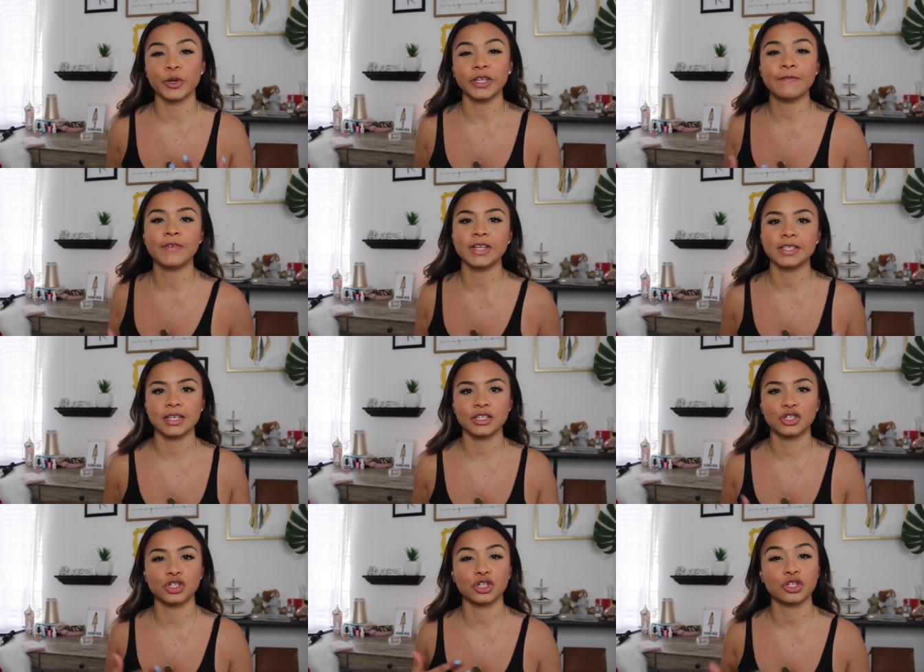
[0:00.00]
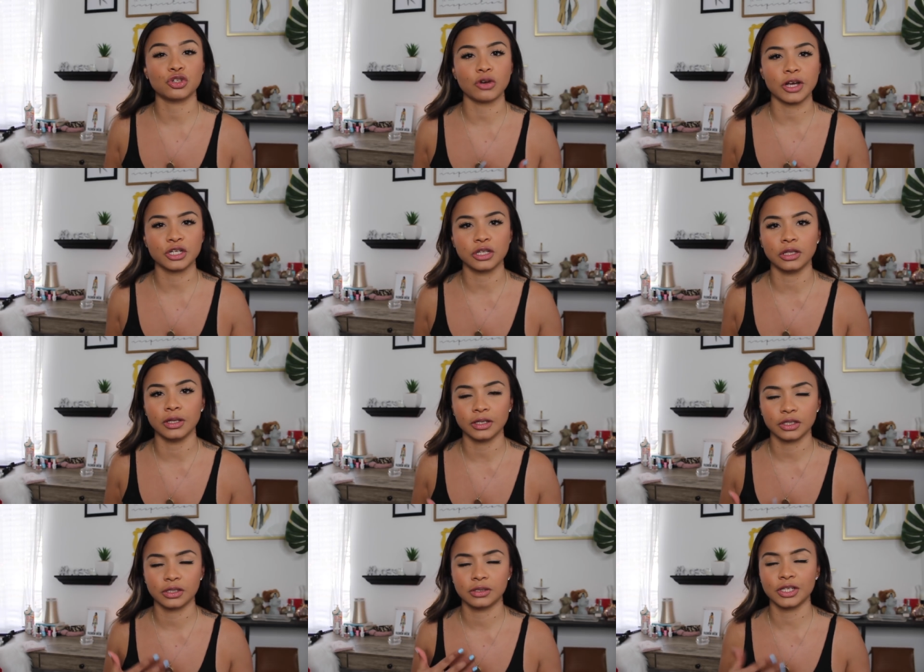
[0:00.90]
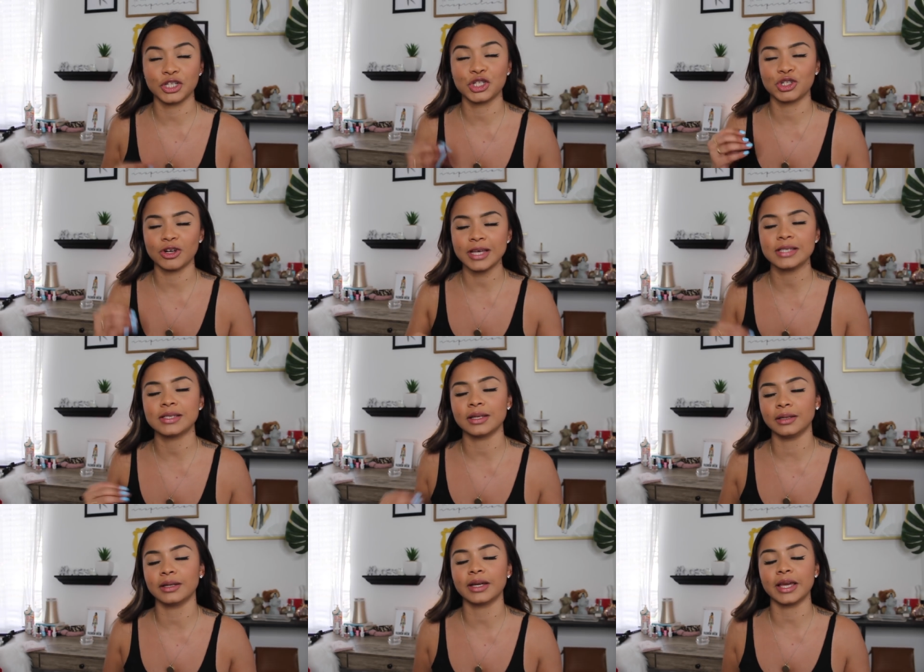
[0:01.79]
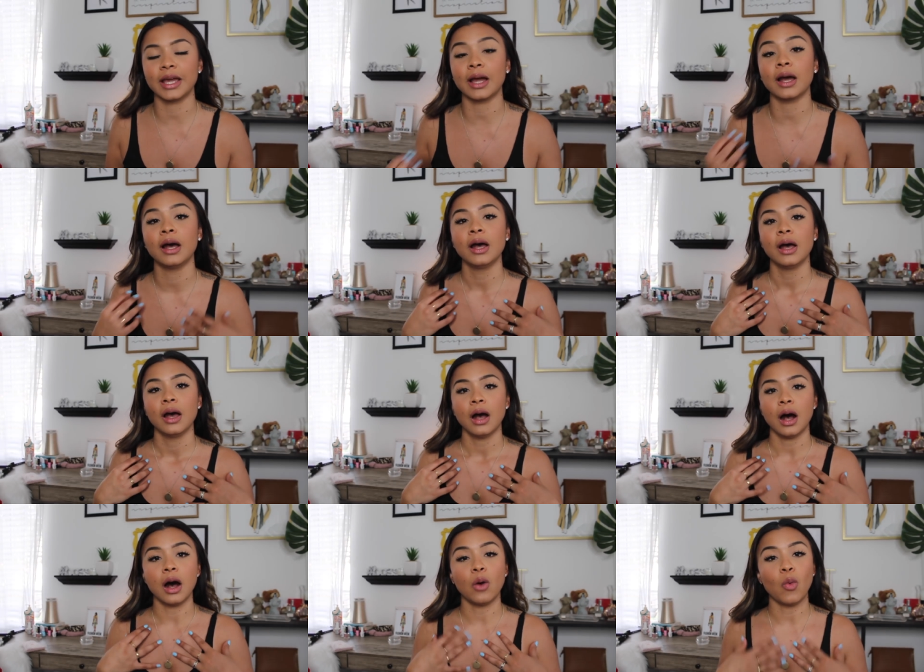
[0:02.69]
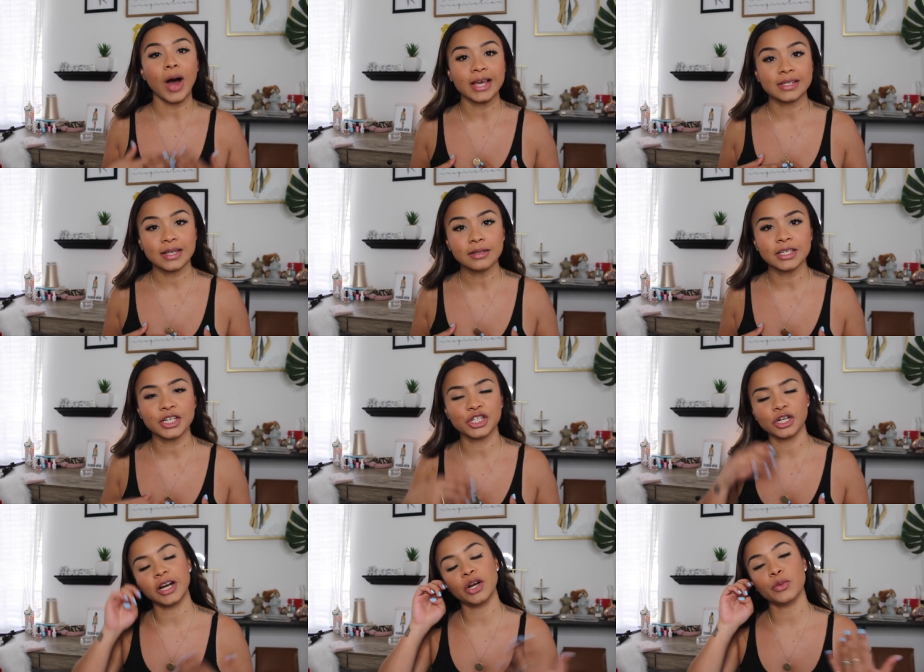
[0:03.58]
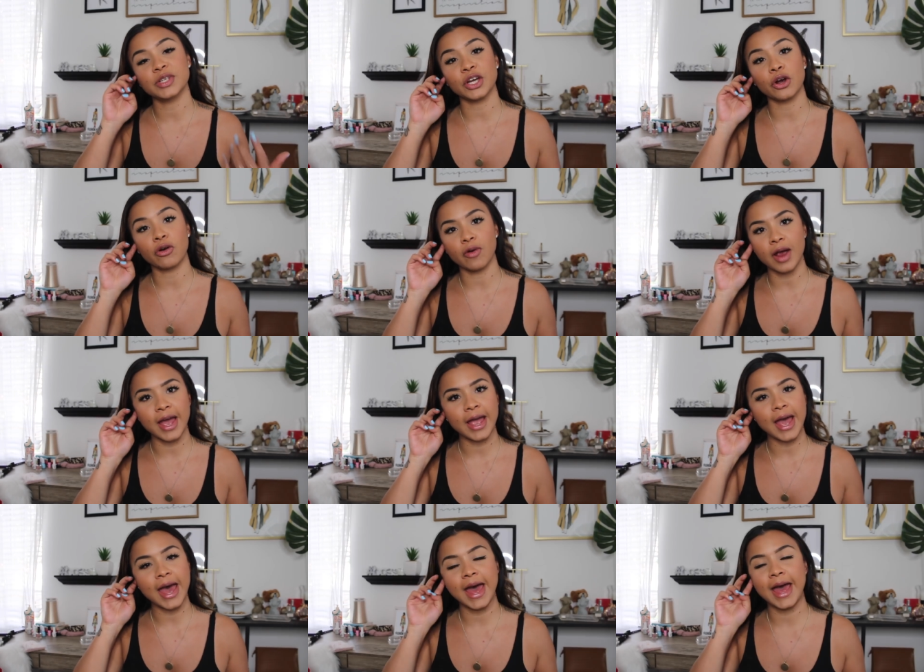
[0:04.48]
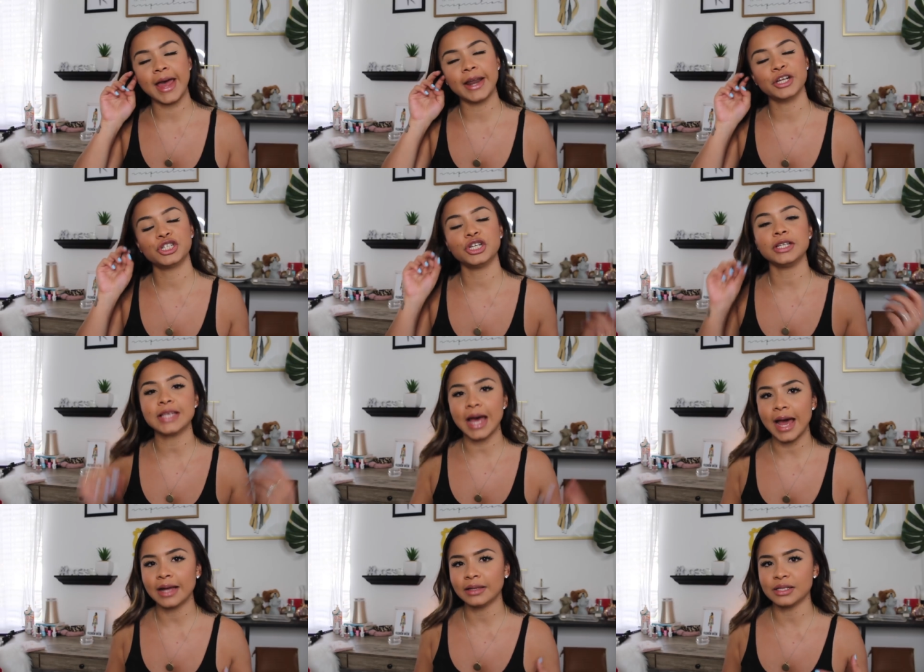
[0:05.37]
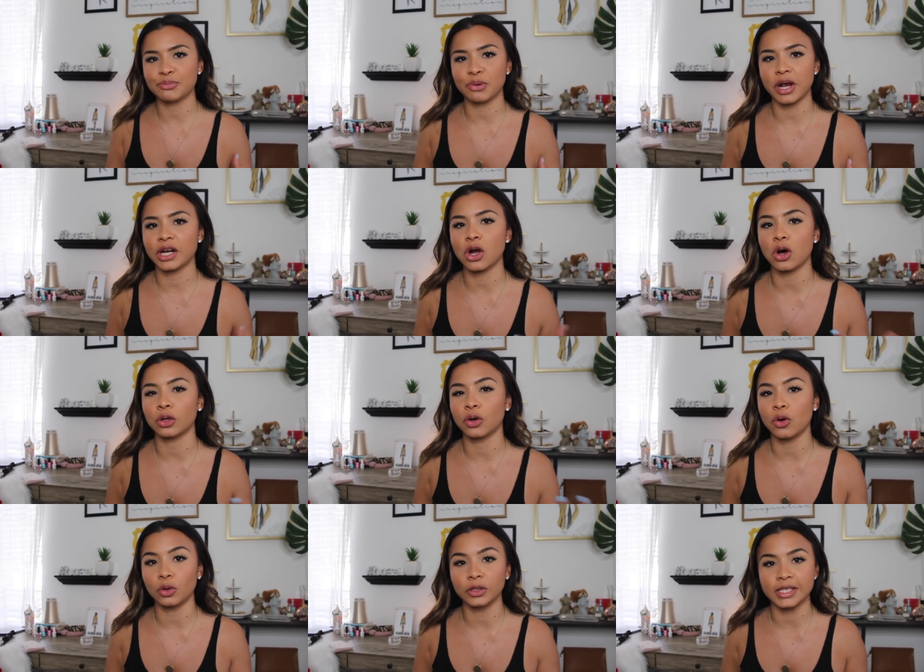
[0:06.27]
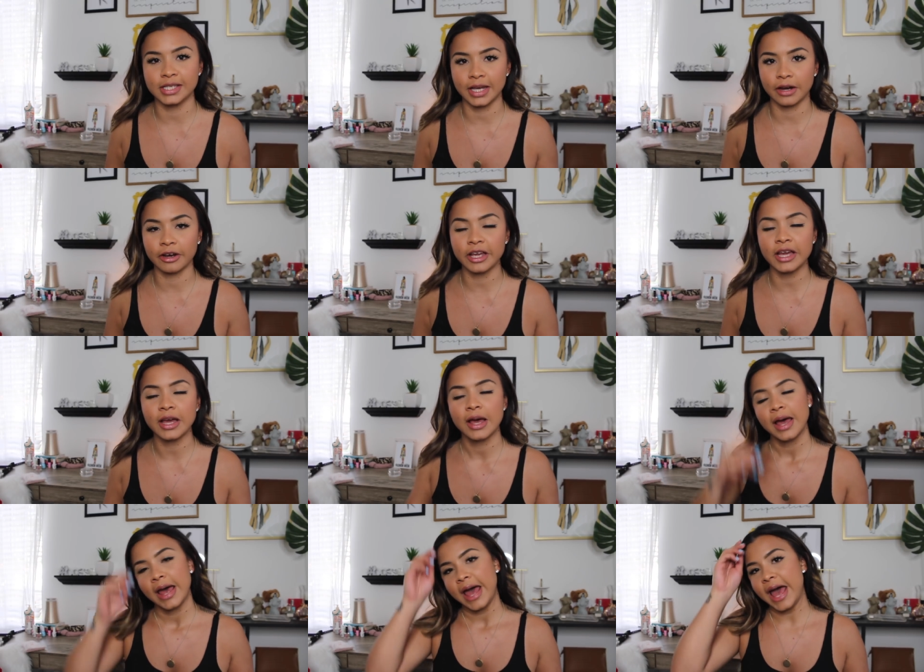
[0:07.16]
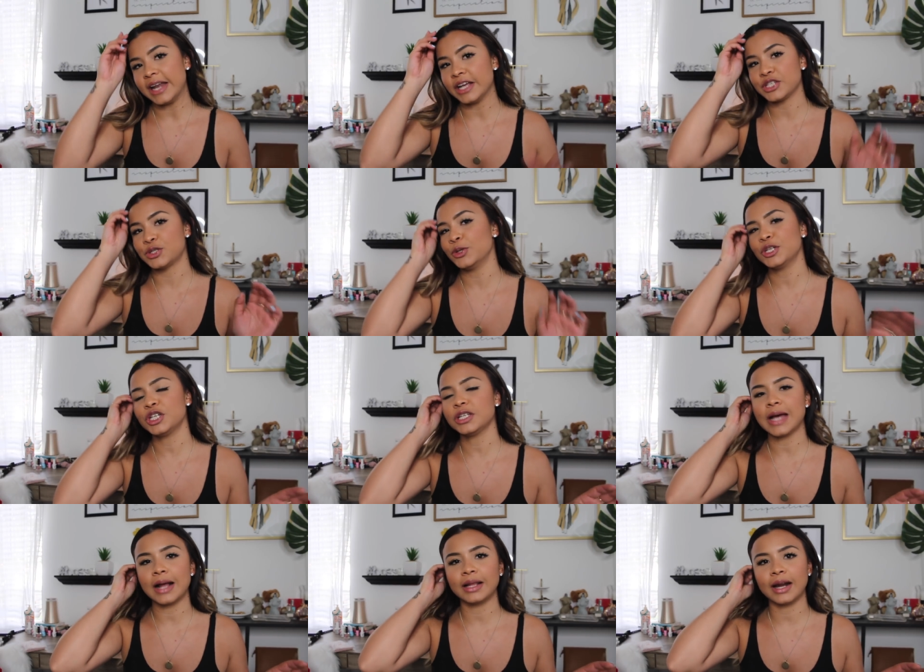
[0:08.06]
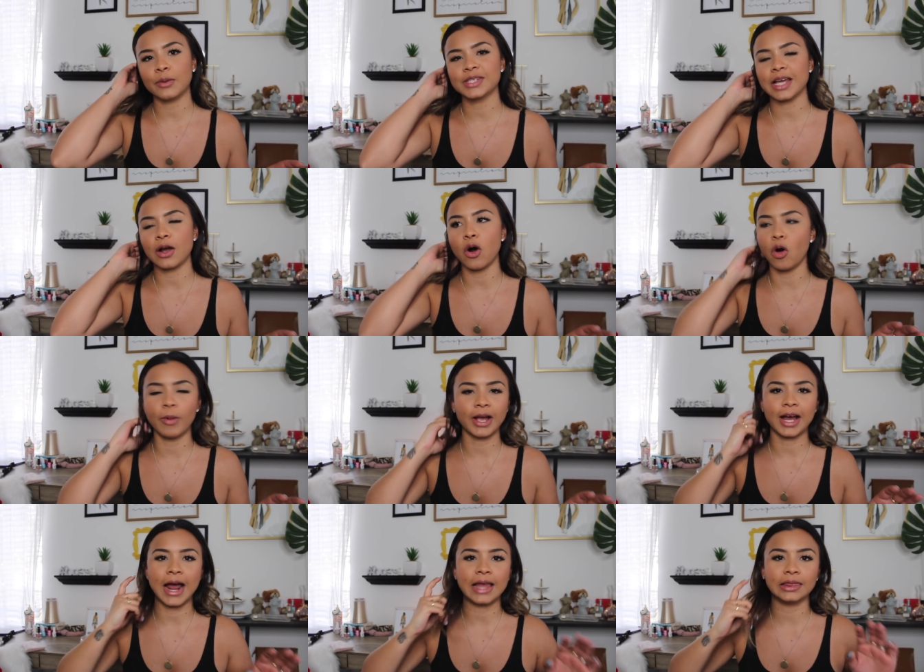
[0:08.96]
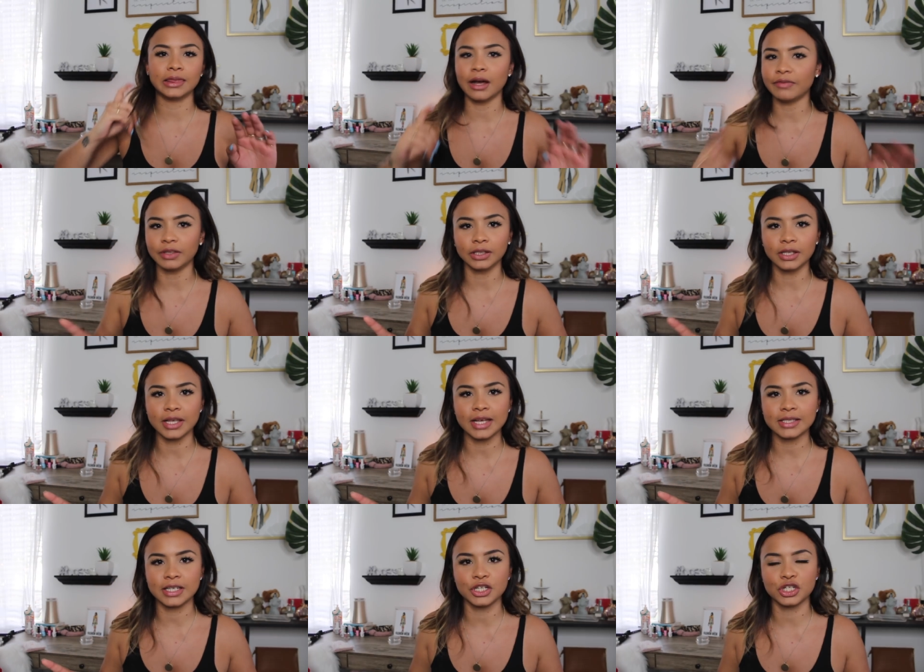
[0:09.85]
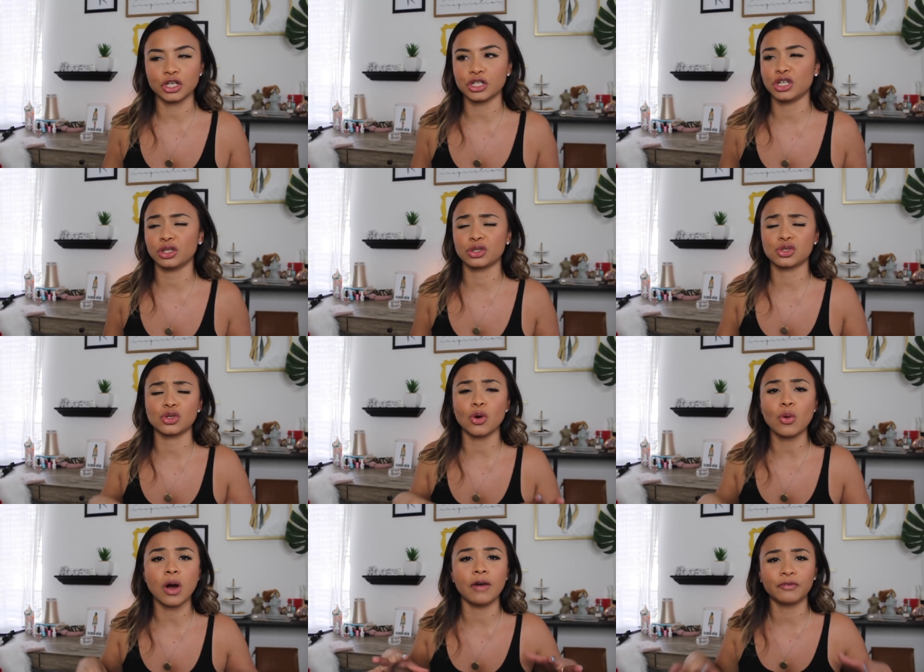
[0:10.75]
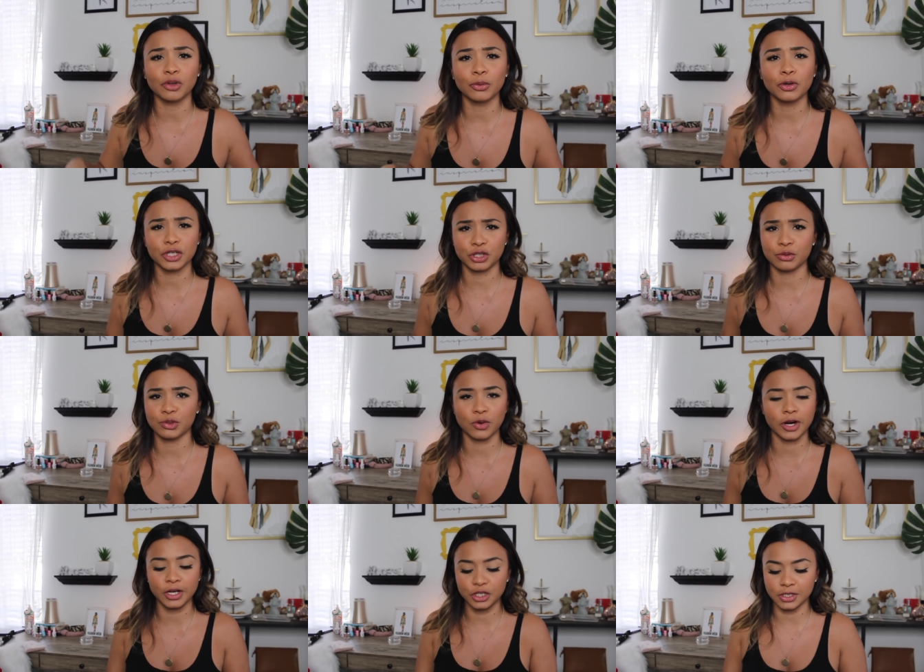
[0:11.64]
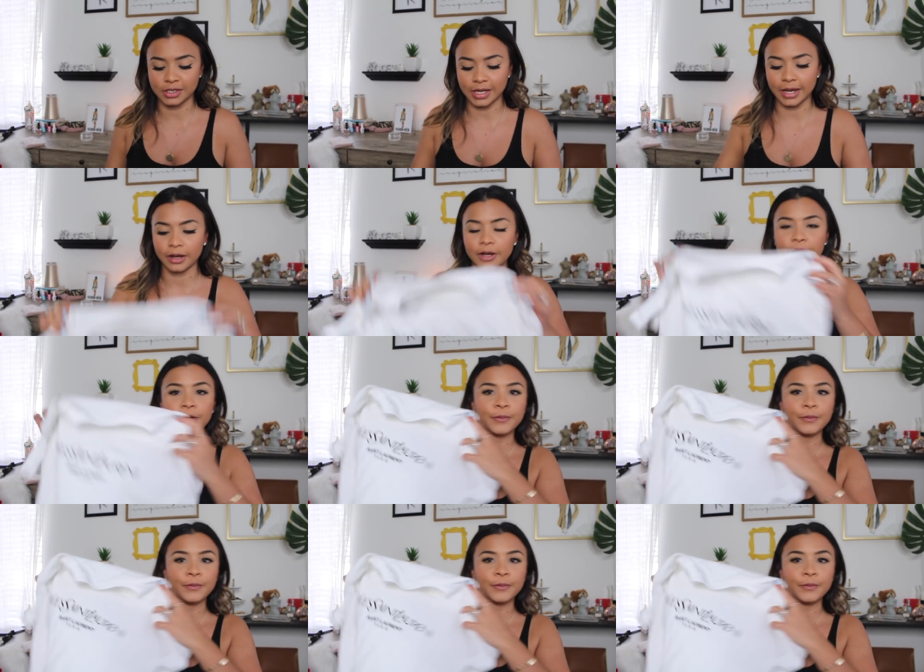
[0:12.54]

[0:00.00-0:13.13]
really vintage distressed looking YSL t-shirt, and it was in gray. And she tagged this brand called Cole & Terry. And as soon as she tagged it, I was like, oh my God, I love the look of that t-shirt. She looked so comfortable because she was wearing just like